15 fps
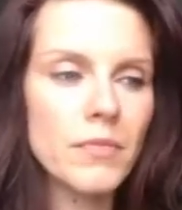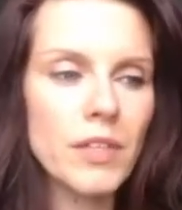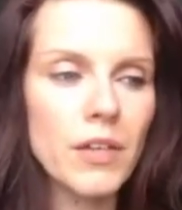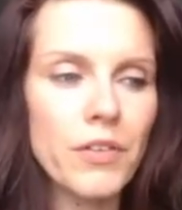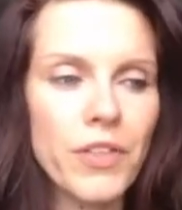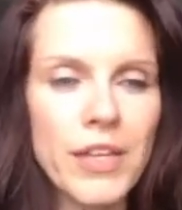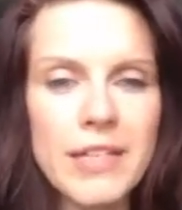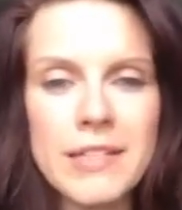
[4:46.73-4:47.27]

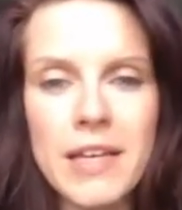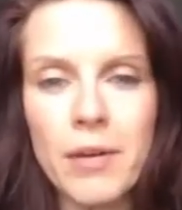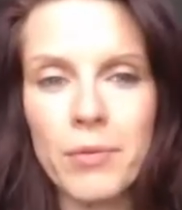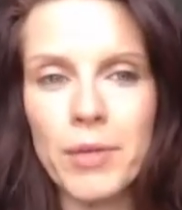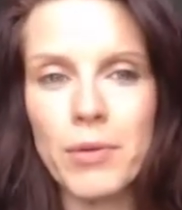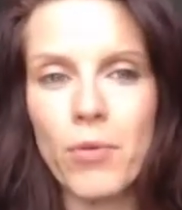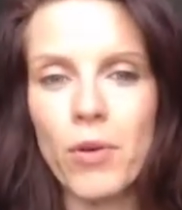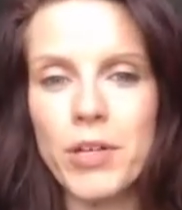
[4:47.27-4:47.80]
things that
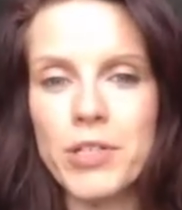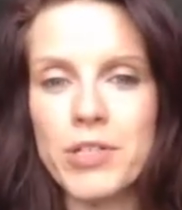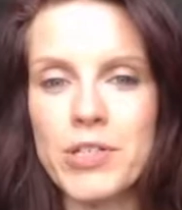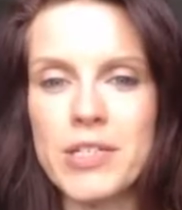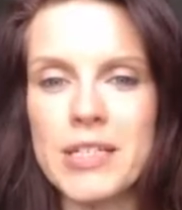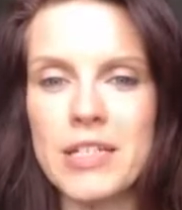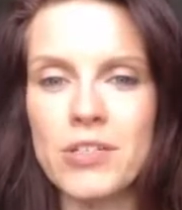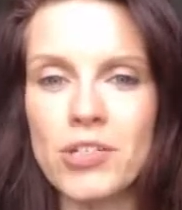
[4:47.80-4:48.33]
we want to
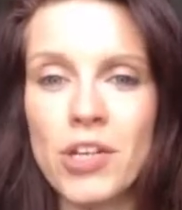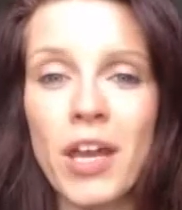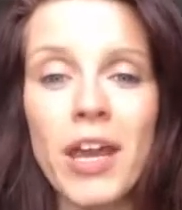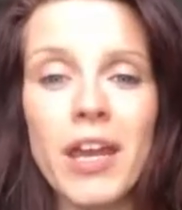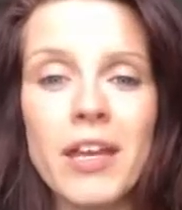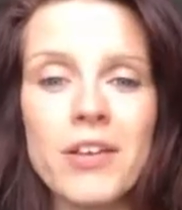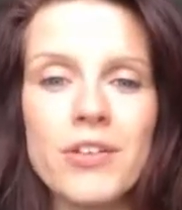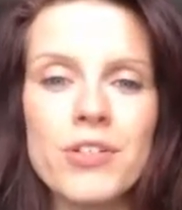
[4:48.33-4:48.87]
see
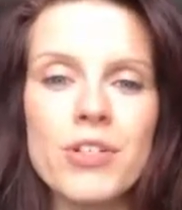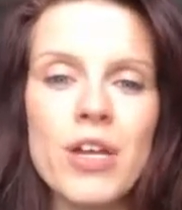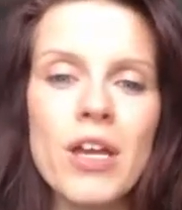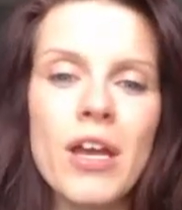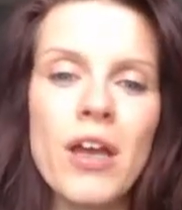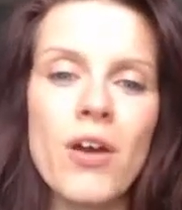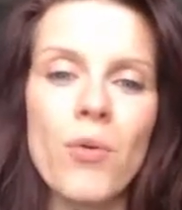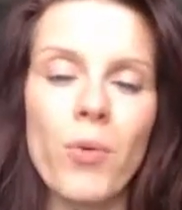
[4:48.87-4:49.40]
change,
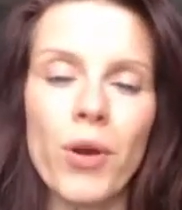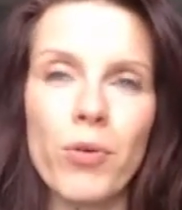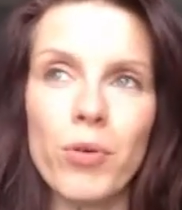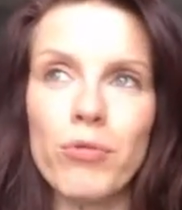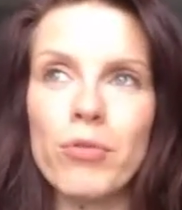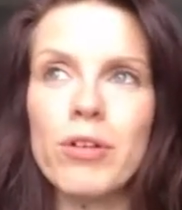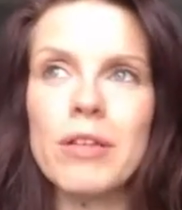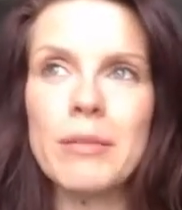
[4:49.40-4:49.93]
where we're
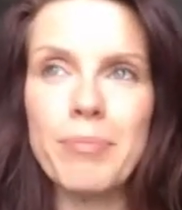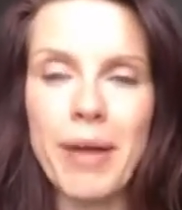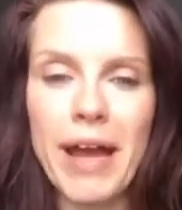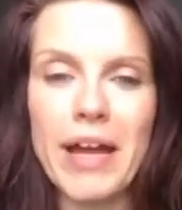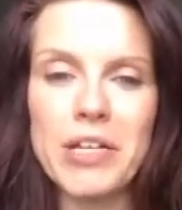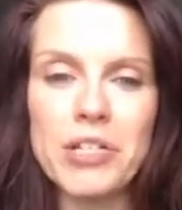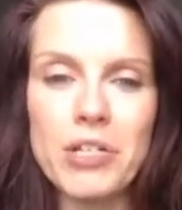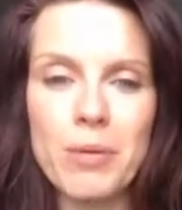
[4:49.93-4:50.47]
really
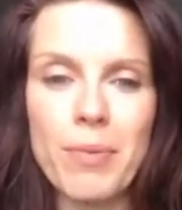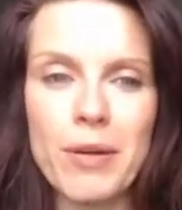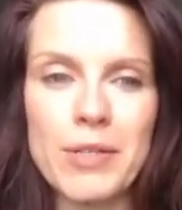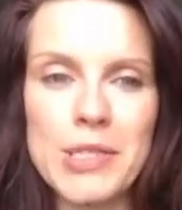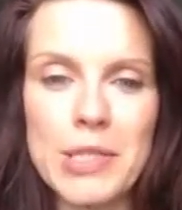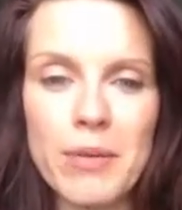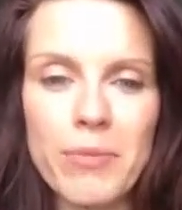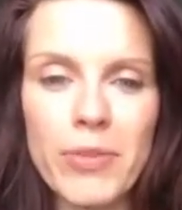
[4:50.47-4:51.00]
passionate about
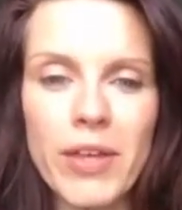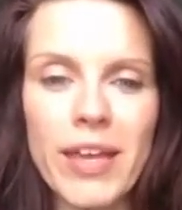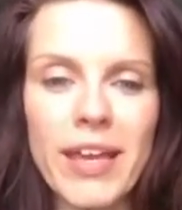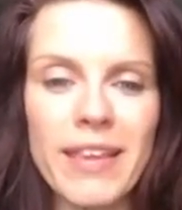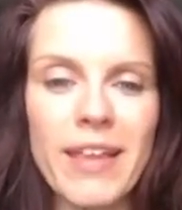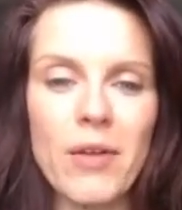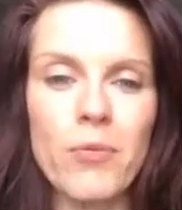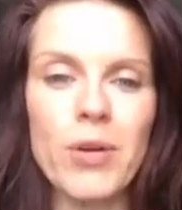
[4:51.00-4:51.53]
something
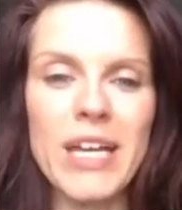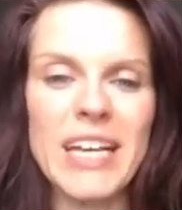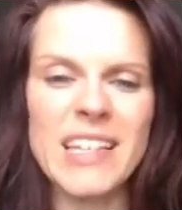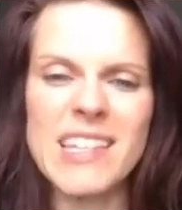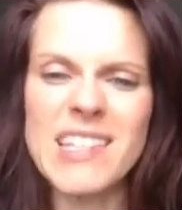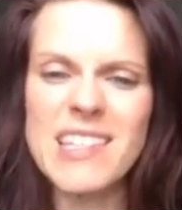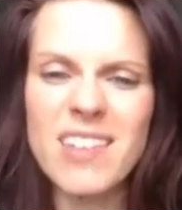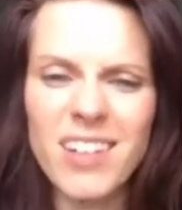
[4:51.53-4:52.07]
and then we get
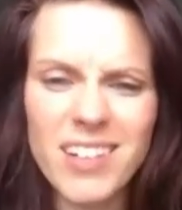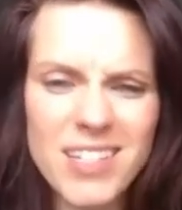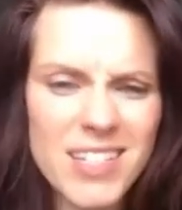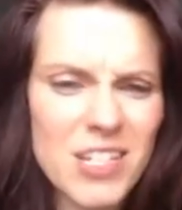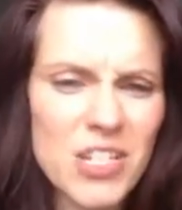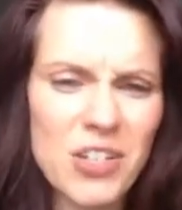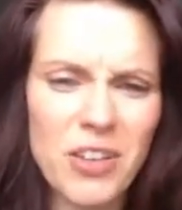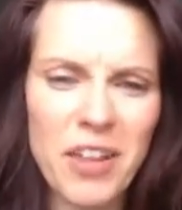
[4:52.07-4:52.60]
sucked
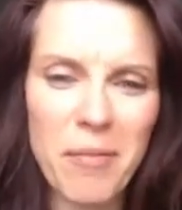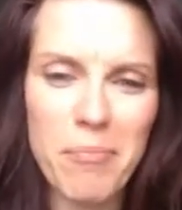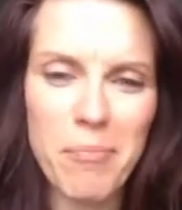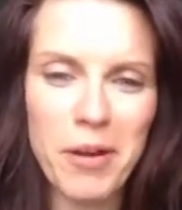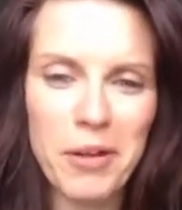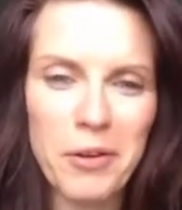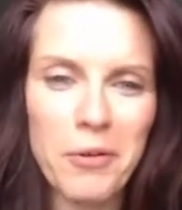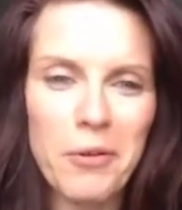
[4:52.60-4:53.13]
into that
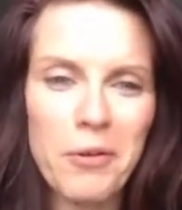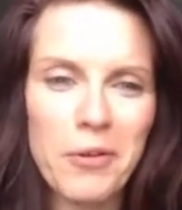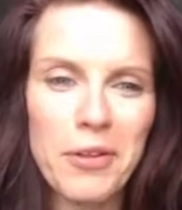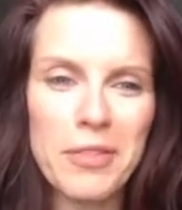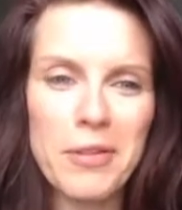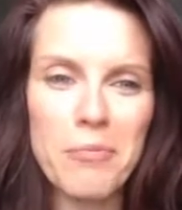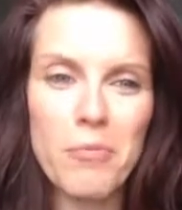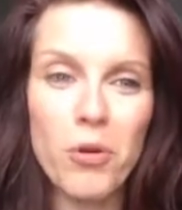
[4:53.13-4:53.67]
mud hole. And
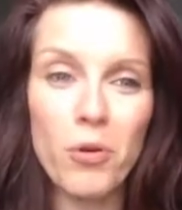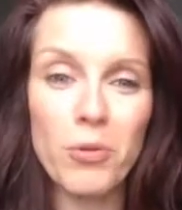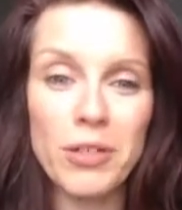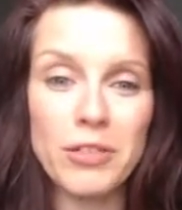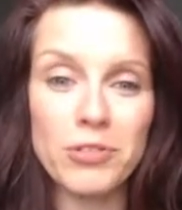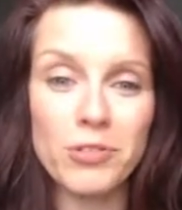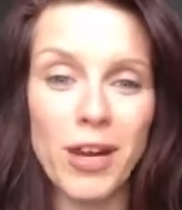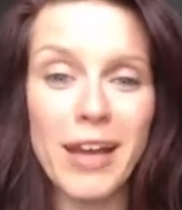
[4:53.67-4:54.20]
the more we
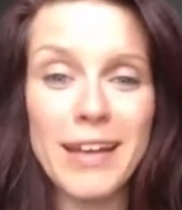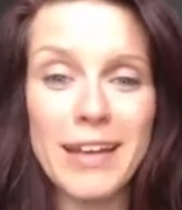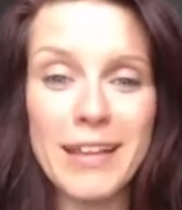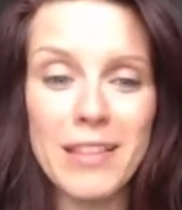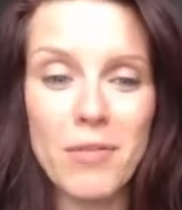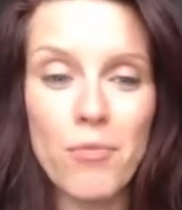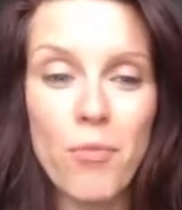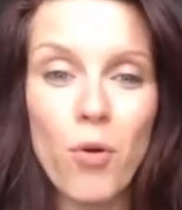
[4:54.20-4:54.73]
dread and
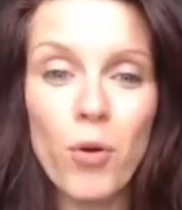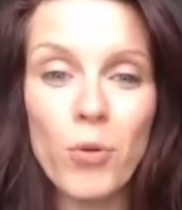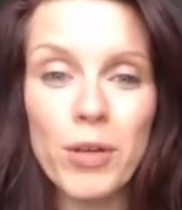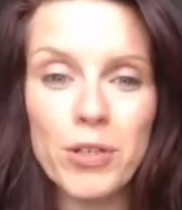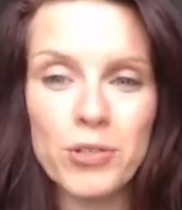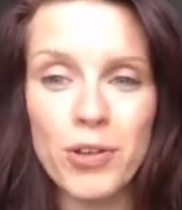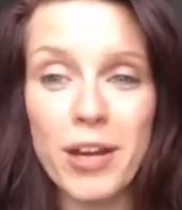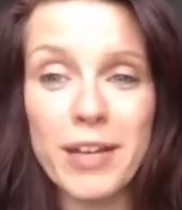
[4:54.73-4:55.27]
the more we
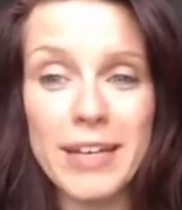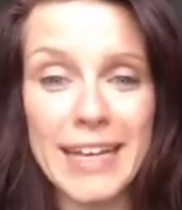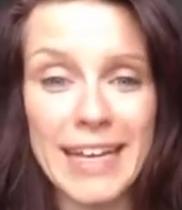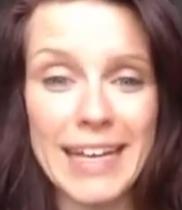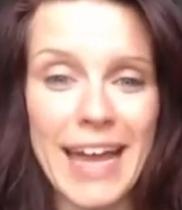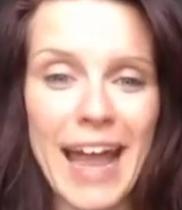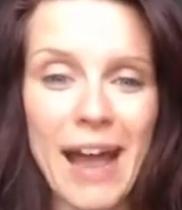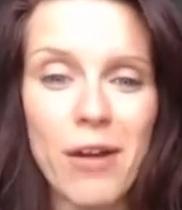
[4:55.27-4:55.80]
try to
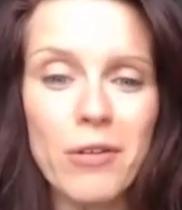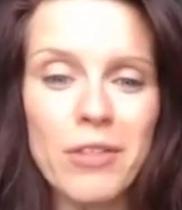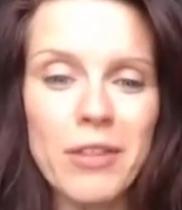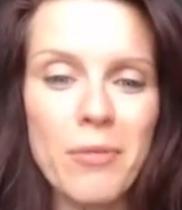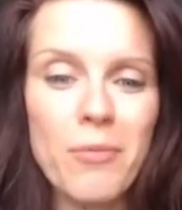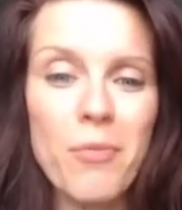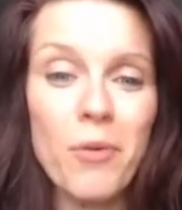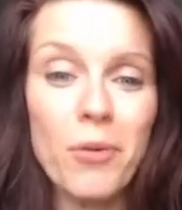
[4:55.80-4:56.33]
get out, the more